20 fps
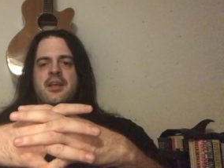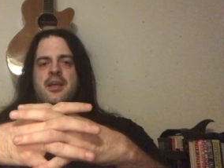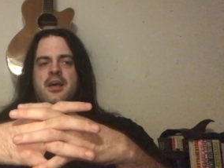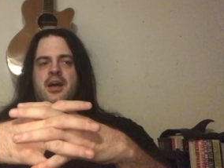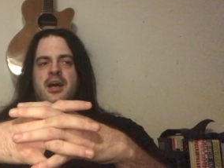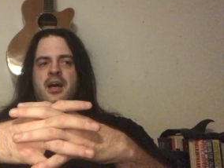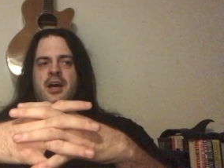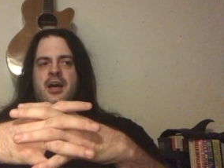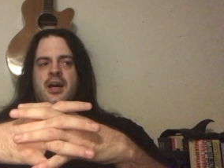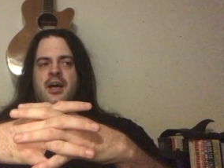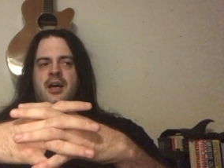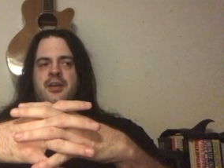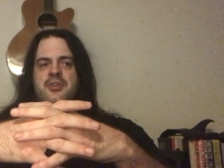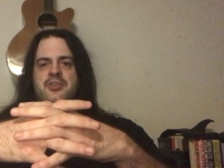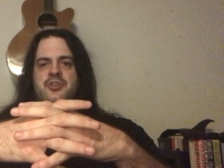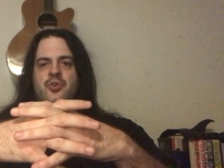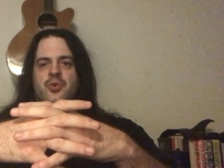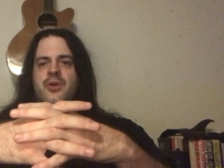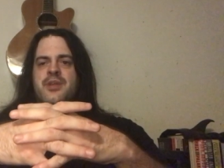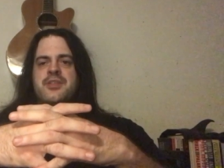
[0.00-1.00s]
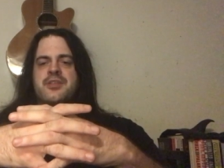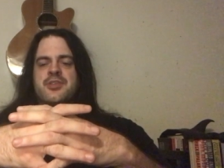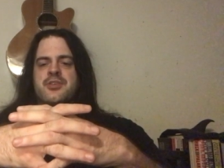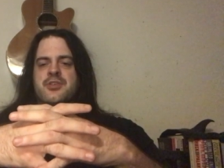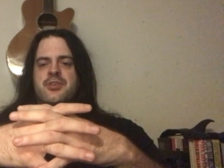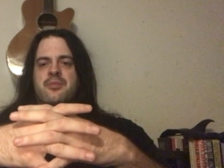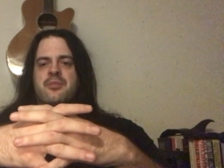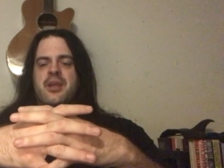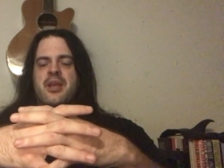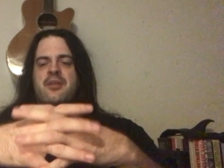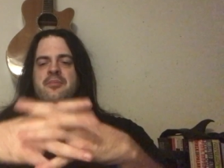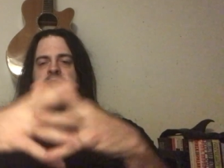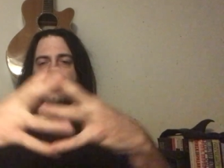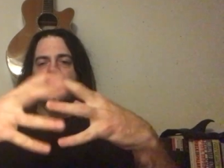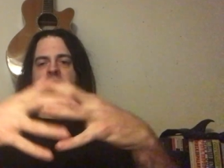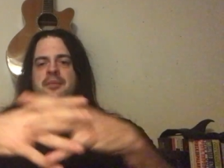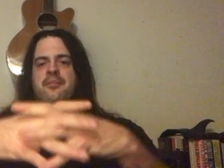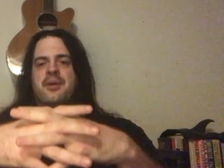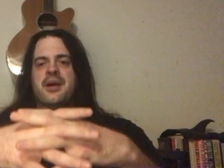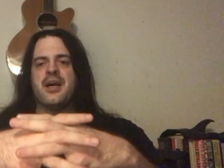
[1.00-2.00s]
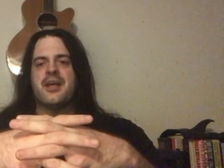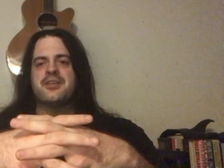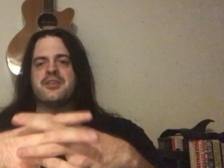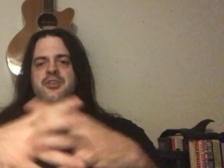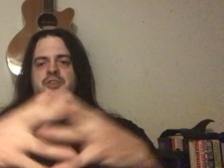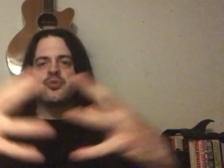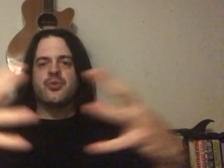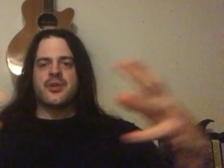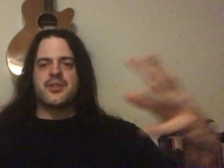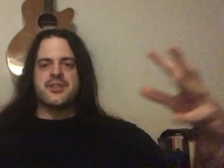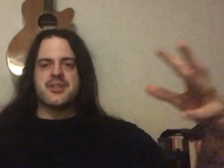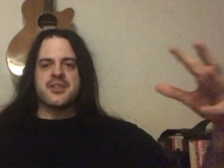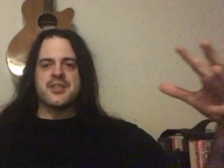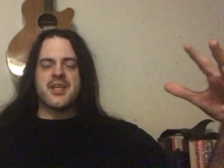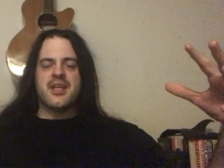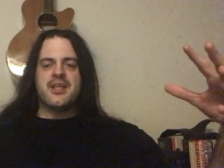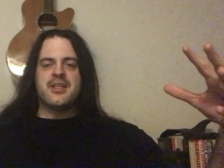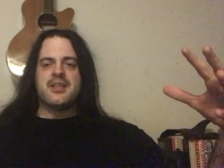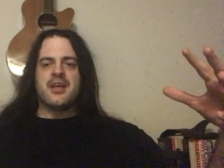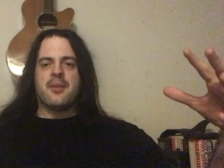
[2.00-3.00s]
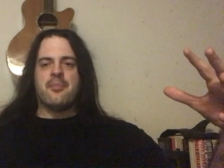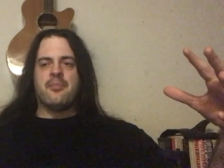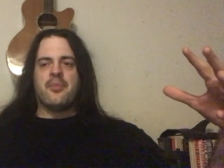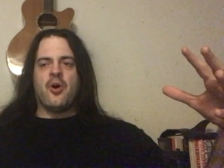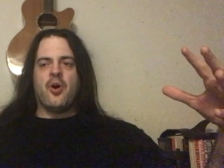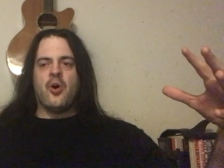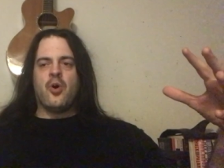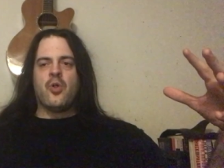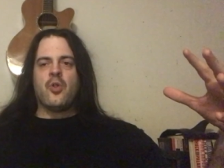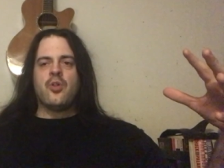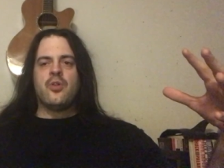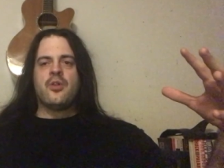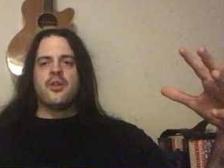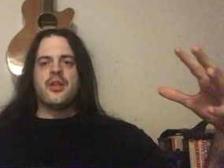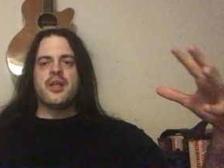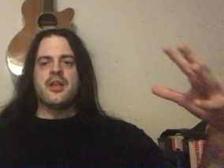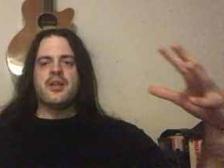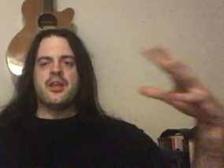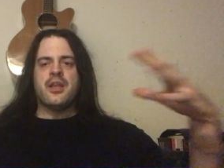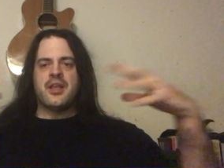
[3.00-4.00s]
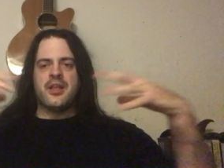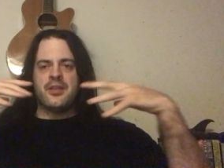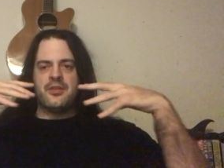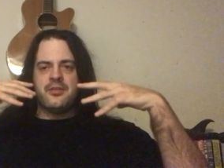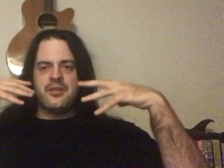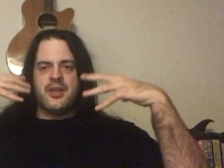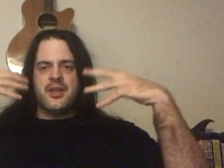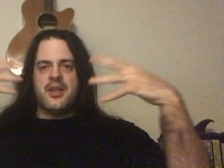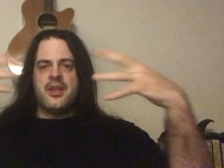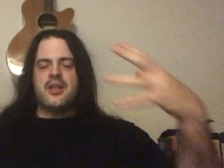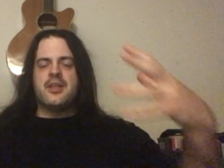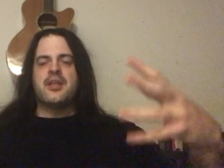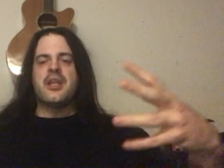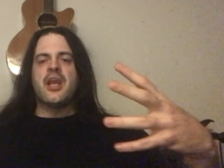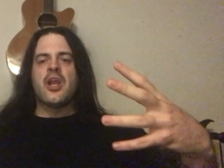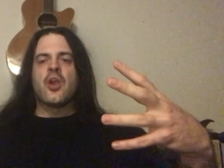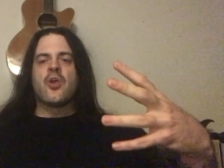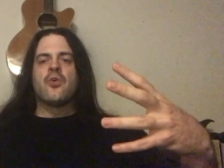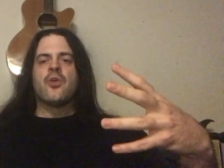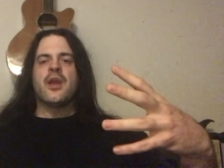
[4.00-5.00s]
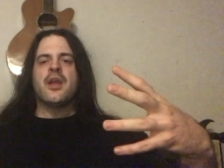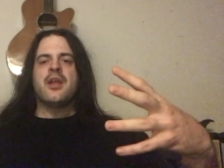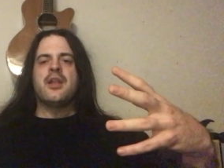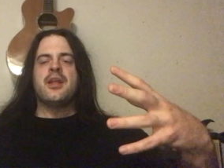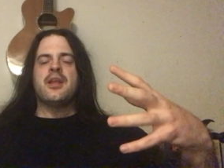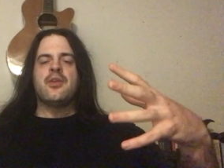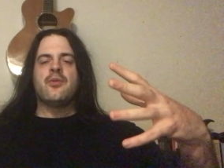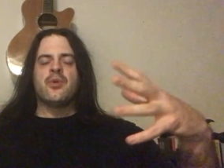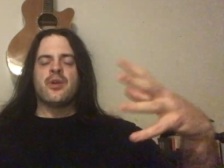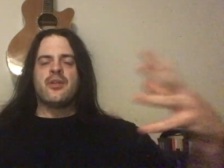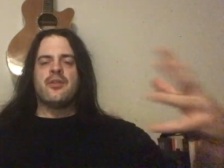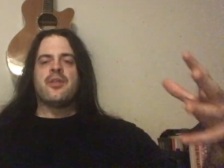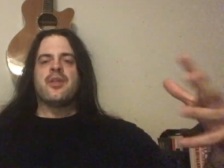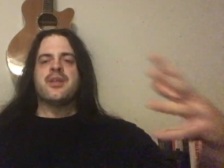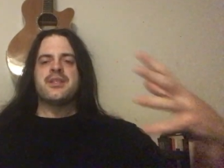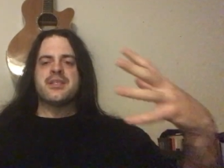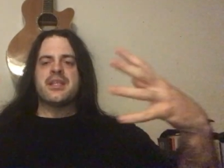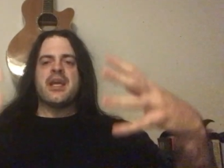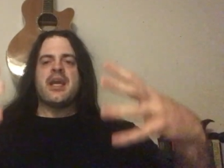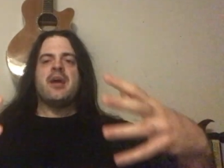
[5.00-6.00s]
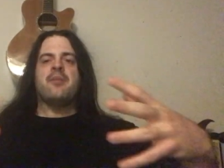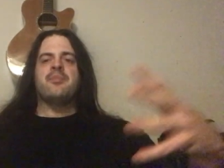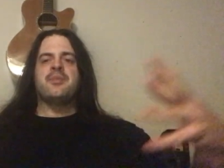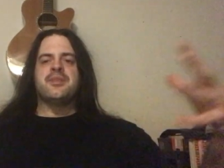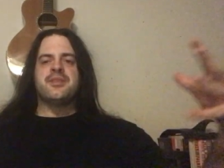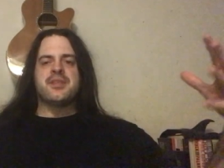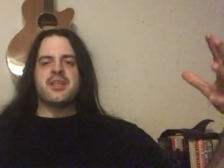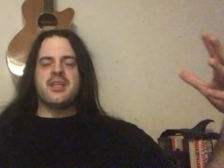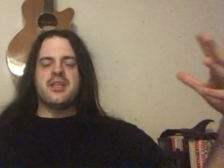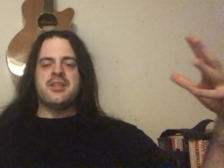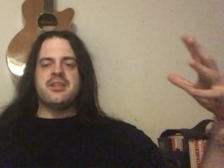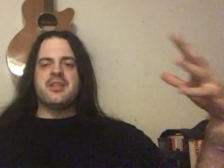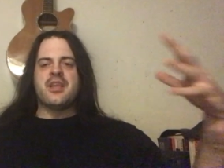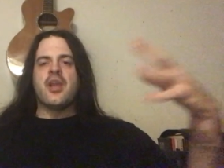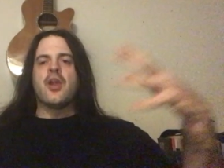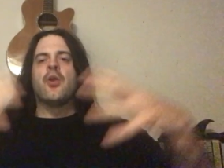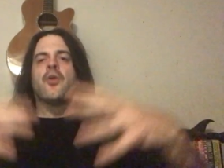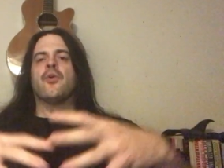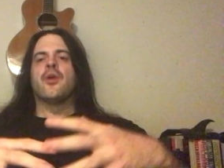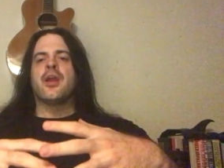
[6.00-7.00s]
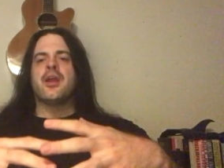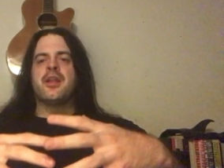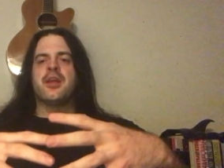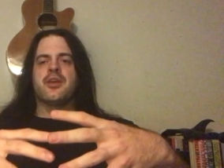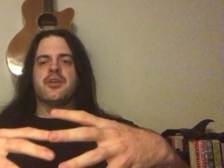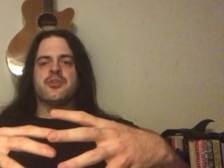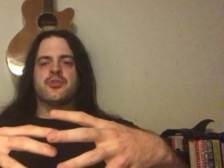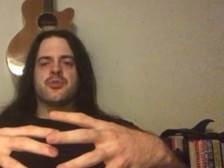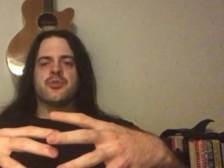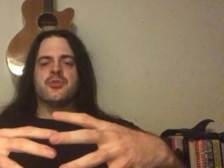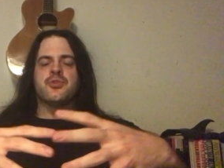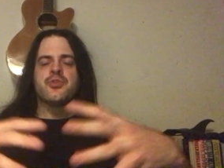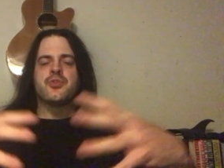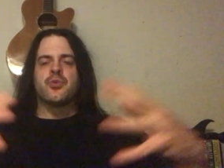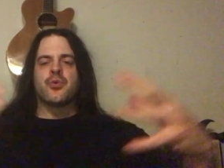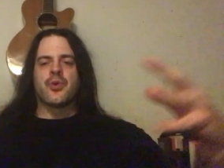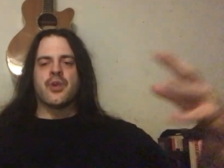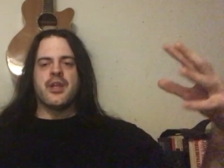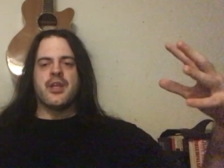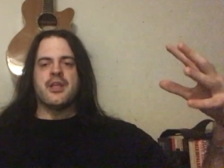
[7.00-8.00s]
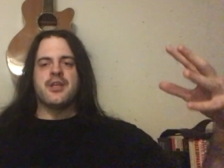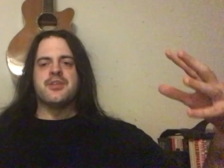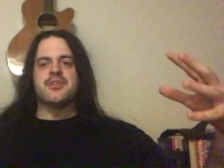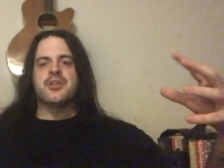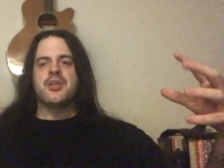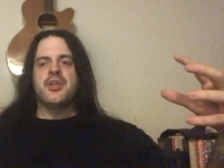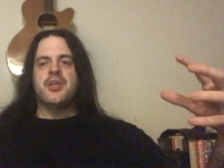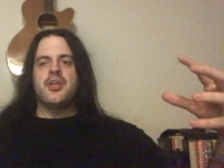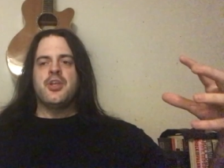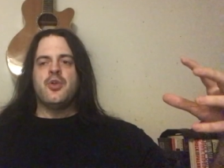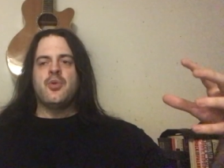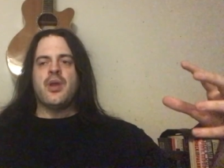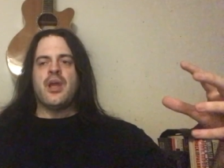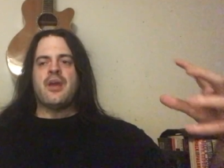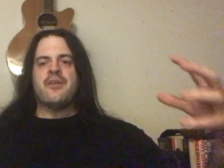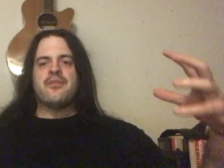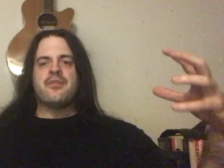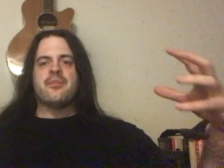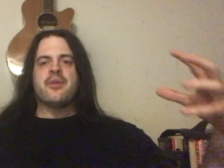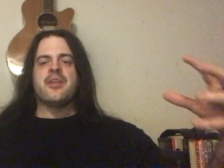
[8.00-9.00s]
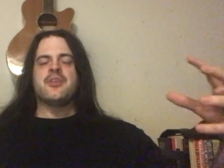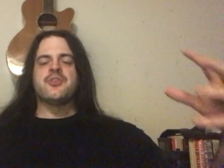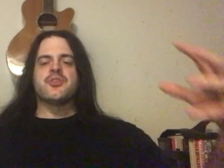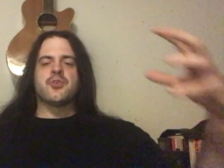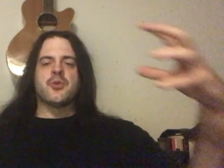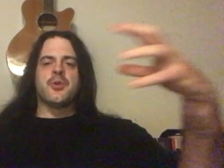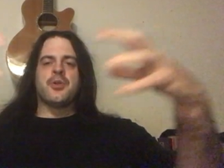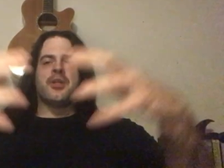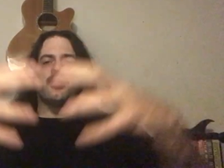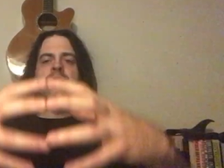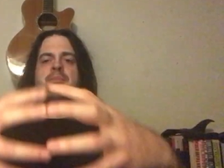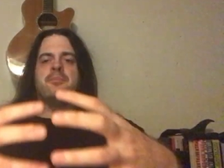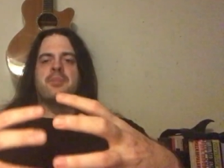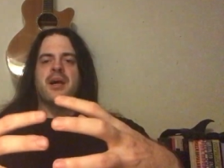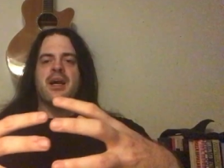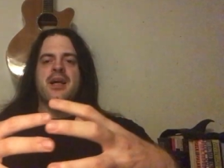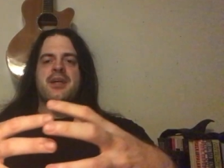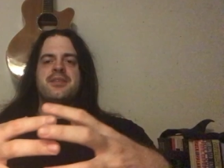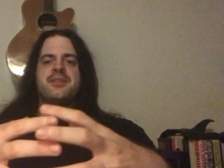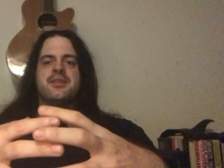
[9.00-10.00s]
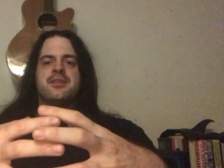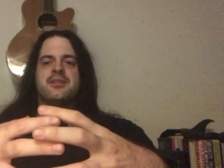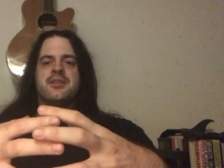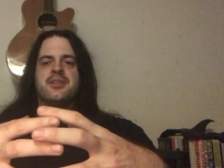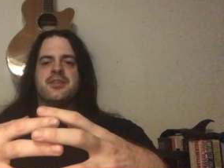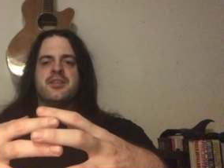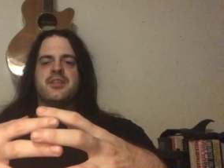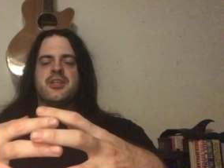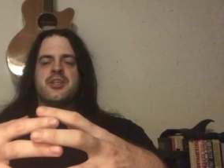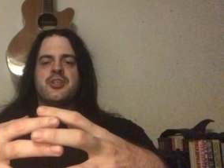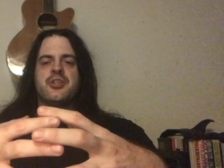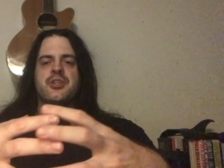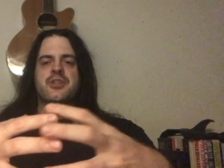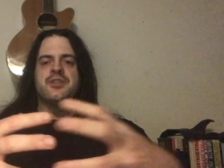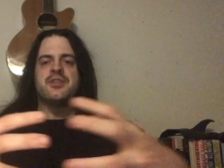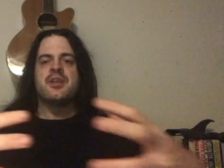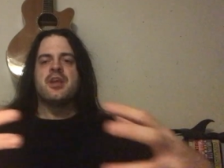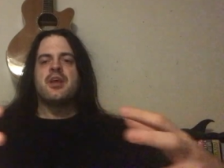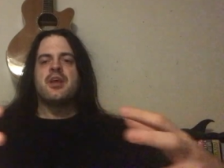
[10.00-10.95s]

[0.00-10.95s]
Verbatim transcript: uh, choices are made and by composite choices a whole in in narrating one of the things that happens in narrating a true story is you have to make certain composite decisions